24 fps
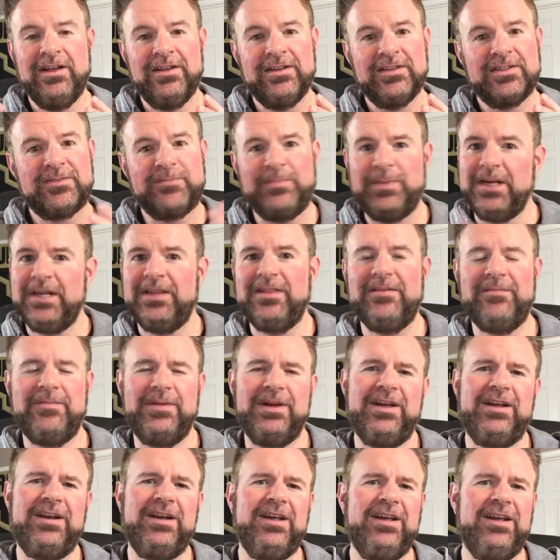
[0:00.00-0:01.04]
spend the
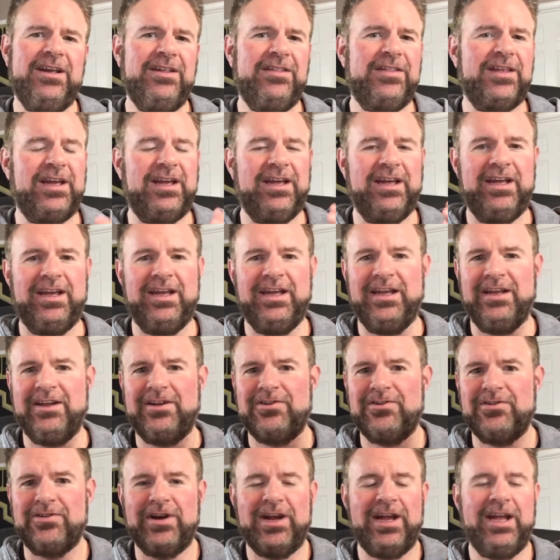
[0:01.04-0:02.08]
money, they
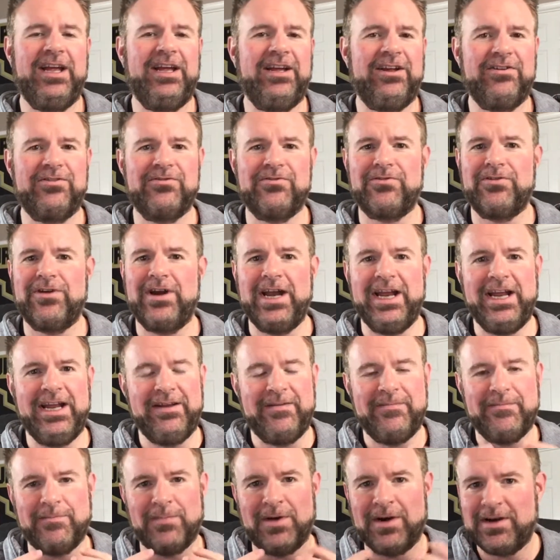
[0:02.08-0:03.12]
create
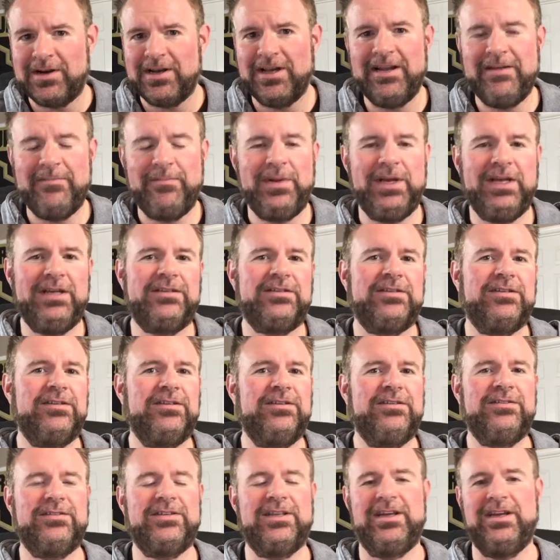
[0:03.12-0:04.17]
great marketing
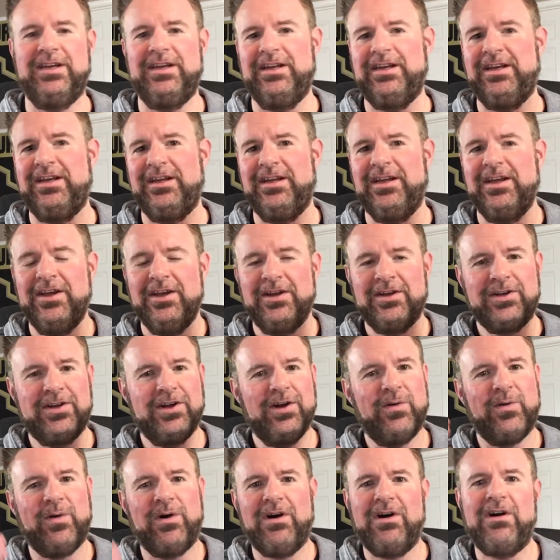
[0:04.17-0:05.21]
pieces, they
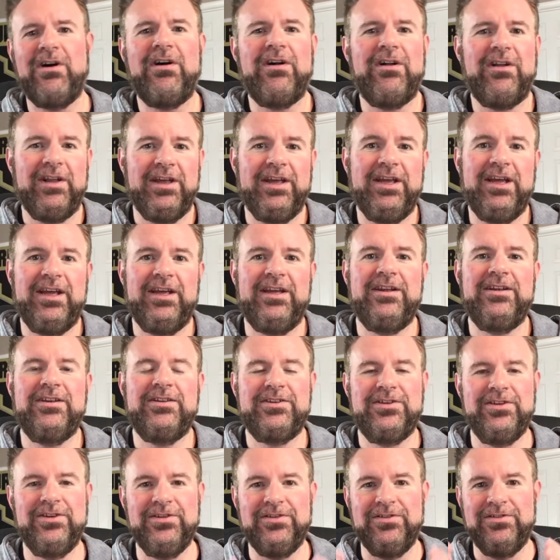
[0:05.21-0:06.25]
go all in
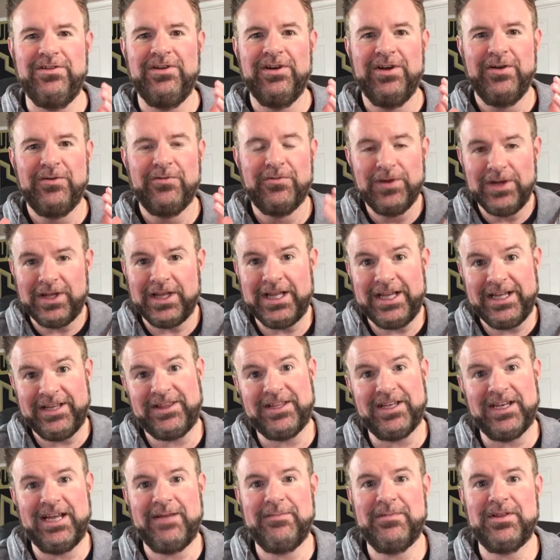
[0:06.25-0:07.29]
to really get
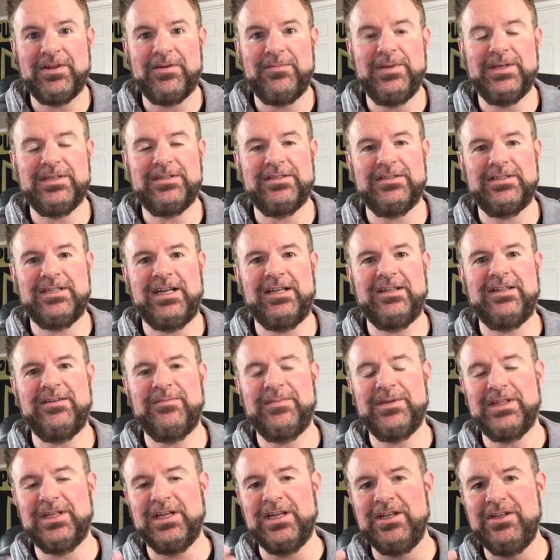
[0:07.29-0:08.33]
the name of their business out there,
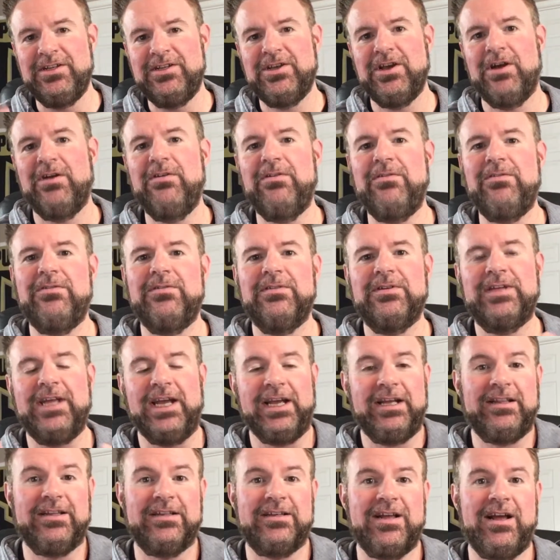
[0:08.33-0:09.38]
but they don't
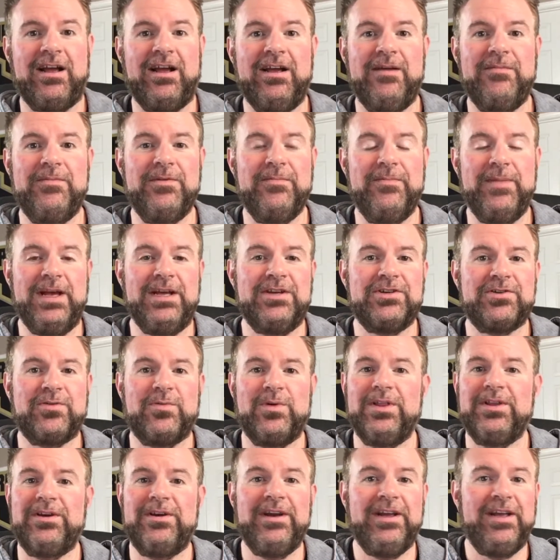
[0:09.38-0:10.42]
take the time to measure
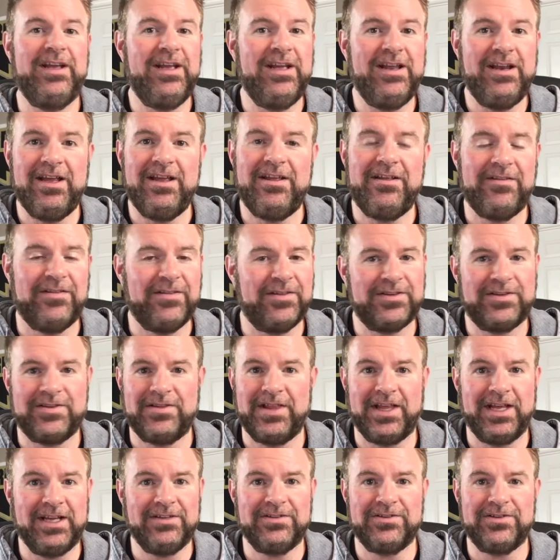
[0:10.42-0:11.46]
whether any of the
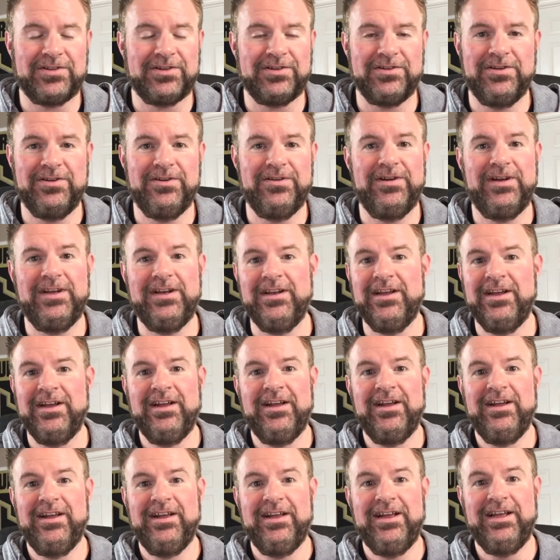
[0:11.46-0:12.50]
things that they're doing
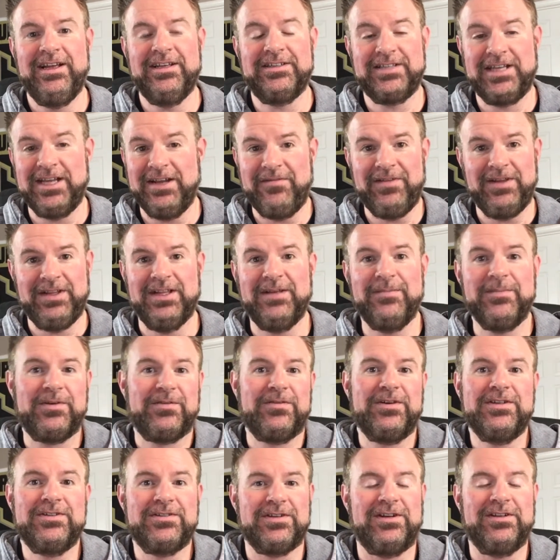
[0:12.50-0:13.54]
is giving them the
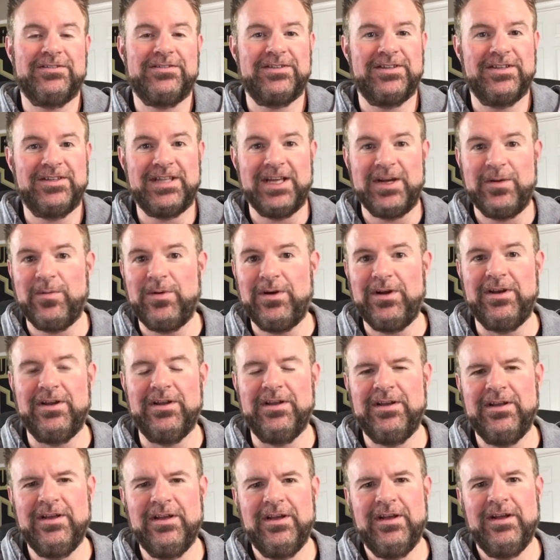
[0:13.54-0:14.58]
results that they
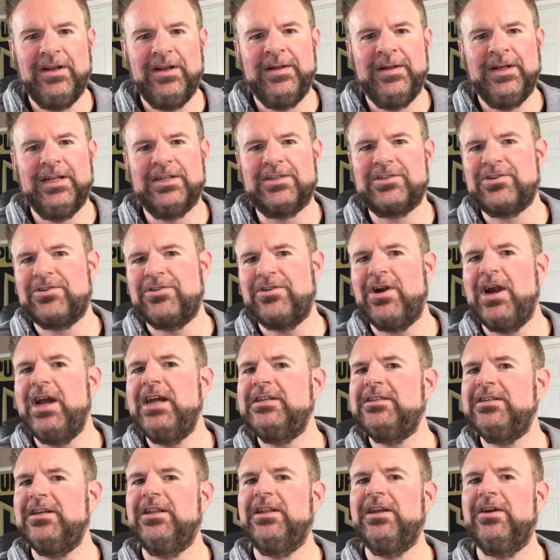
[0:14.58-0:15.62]
wanted. It's
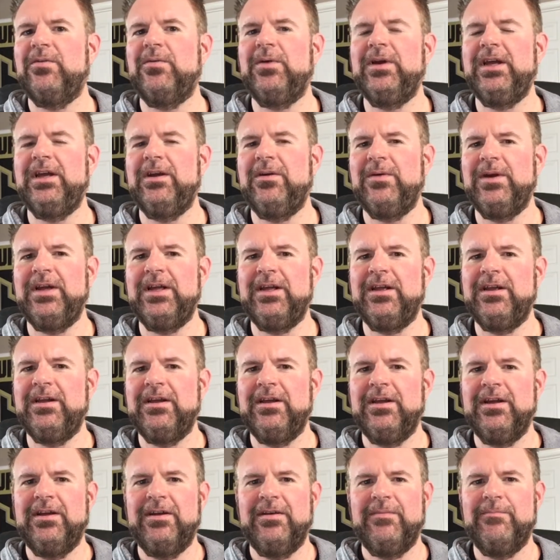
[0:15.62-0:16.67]
crazy that we,
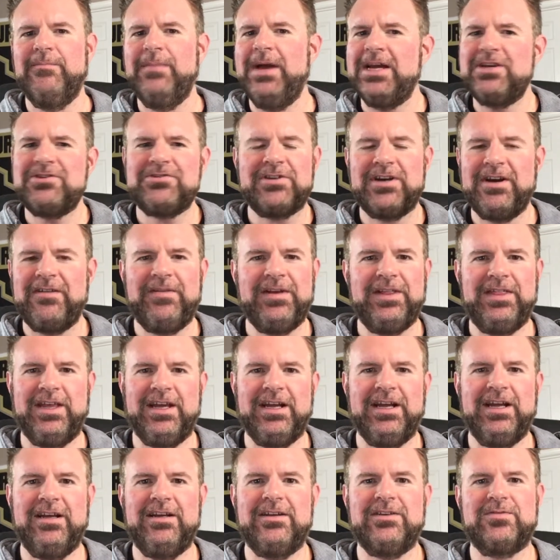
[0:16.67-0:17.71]
we measure
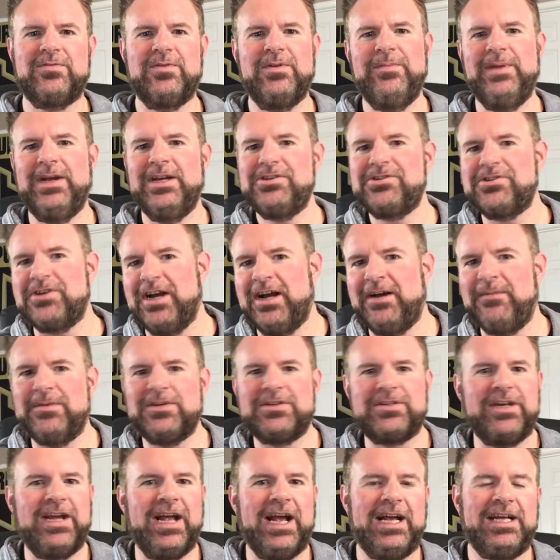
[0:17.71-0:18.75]
everything else. We measure how
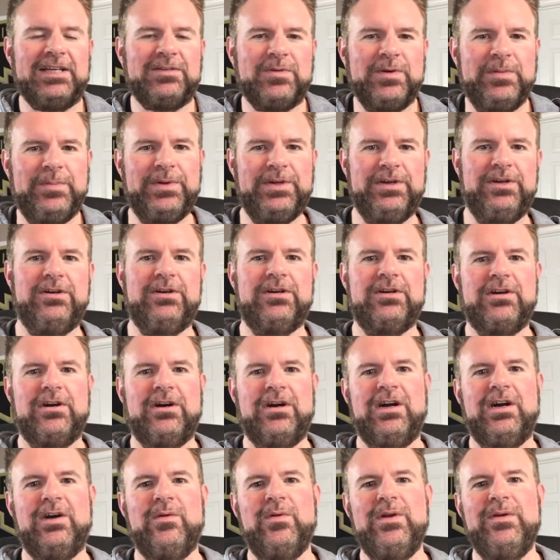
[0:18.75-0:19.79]
much gas we put in our
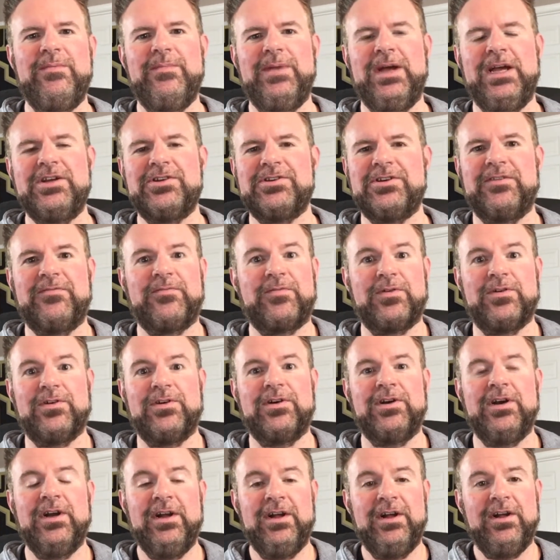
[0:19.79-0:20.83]
car. We measure if
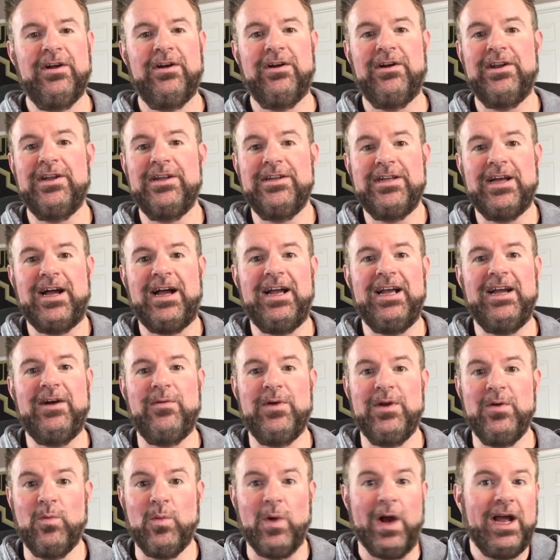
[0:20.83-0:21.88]
we're on a diet.
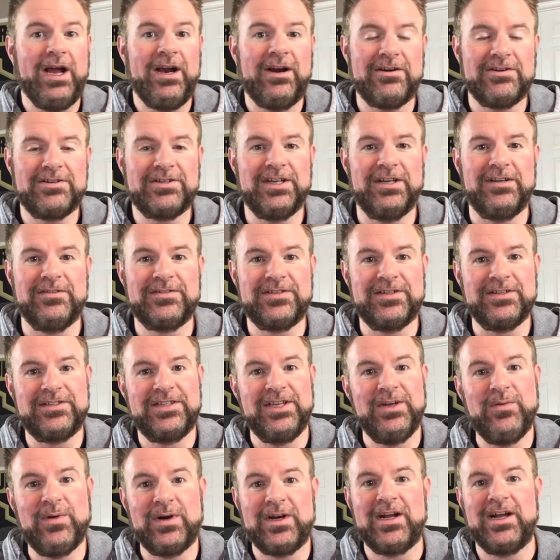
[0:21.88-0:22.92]
We weigh ourselves to
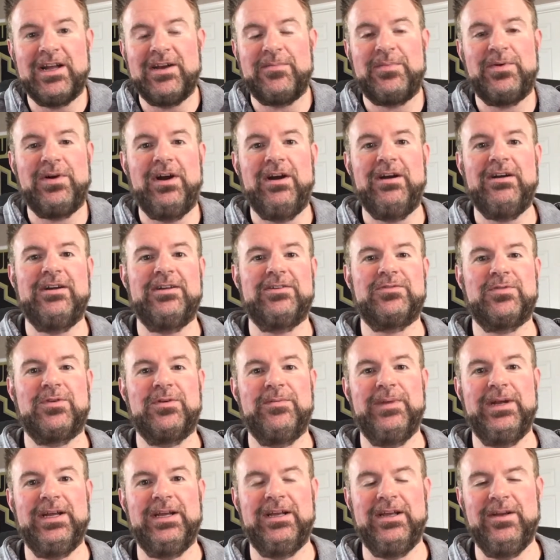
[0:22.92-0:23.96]
see what kind of progress
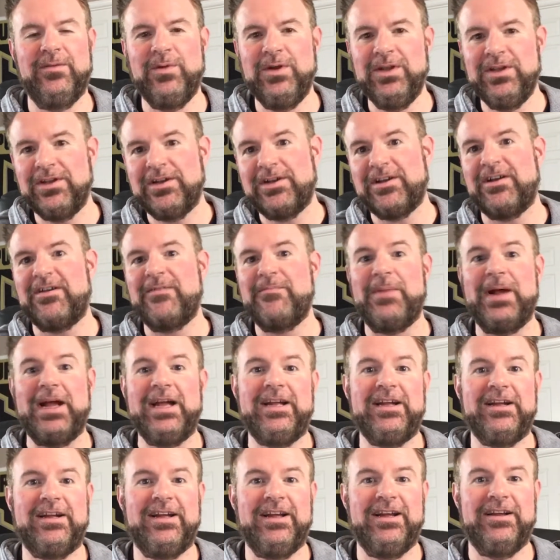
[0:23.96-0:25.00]
we're making. We look at our
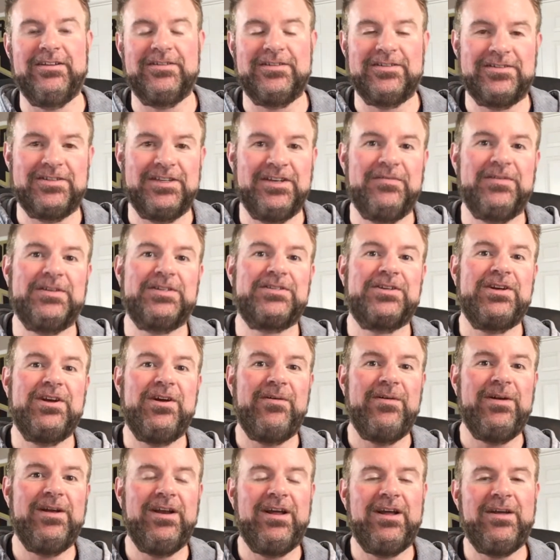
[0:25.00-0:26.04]
bank account to see if it's
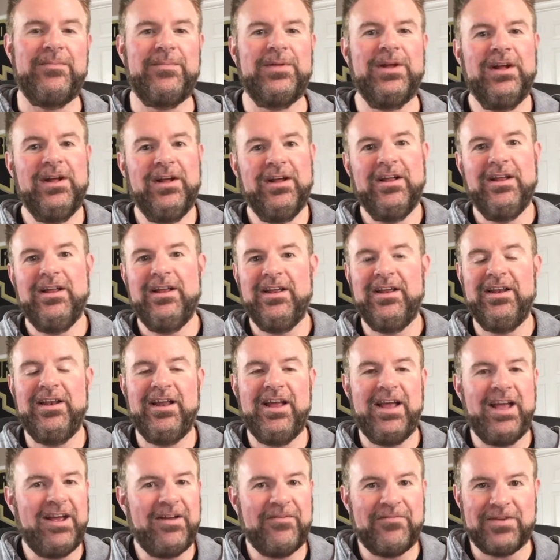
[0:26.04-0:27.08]
going up. In
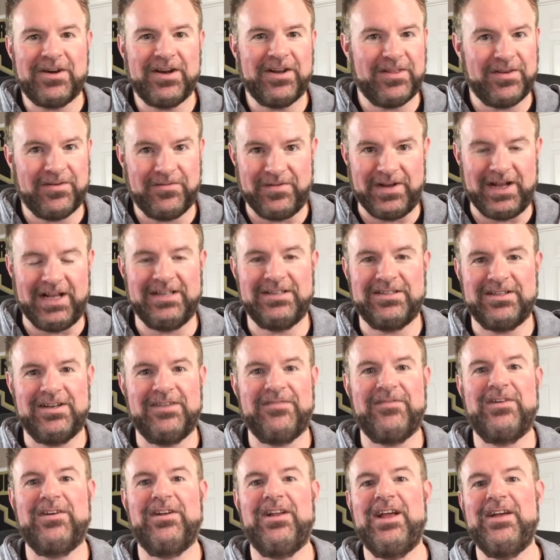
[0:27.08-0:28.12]
every other facet
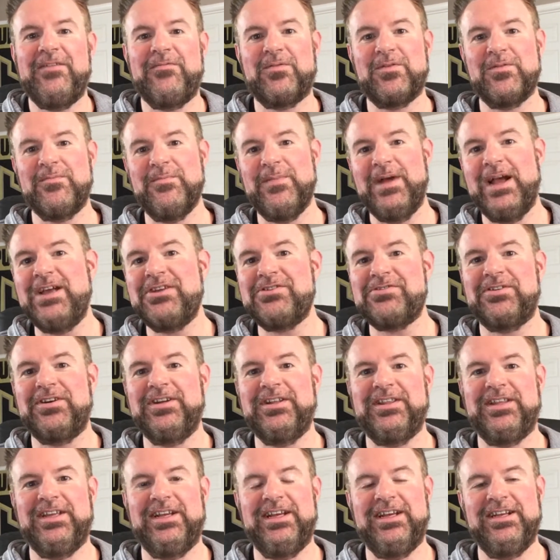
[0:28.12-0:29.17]
of our life, we're
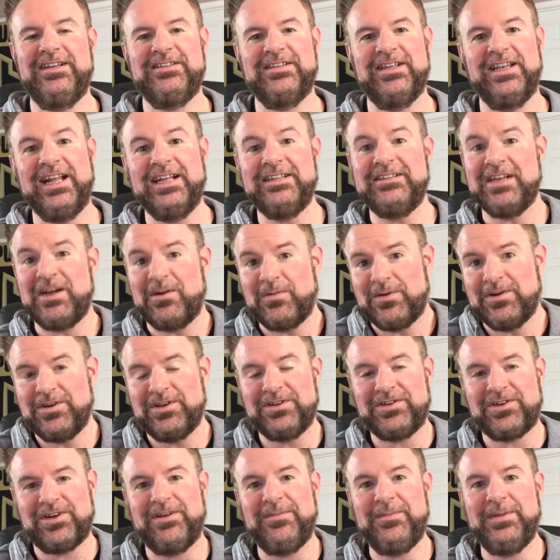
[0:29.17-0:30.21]
measuring things, and that's how we're
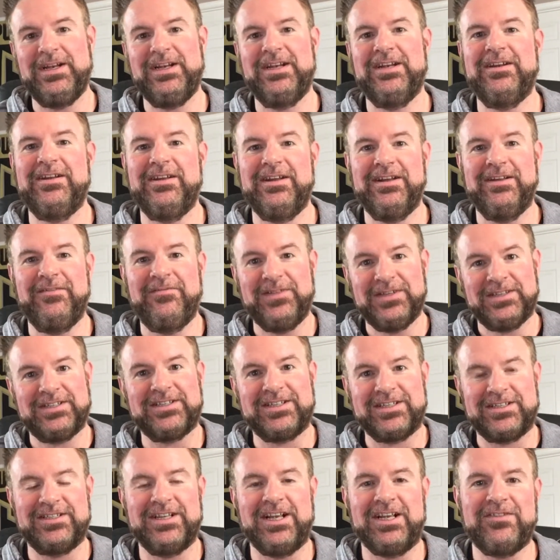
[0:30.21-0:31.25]
determining if it's
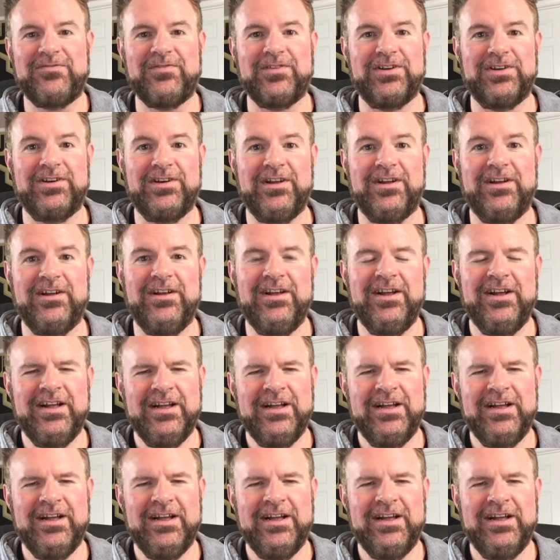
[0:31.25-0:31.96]
successful or not.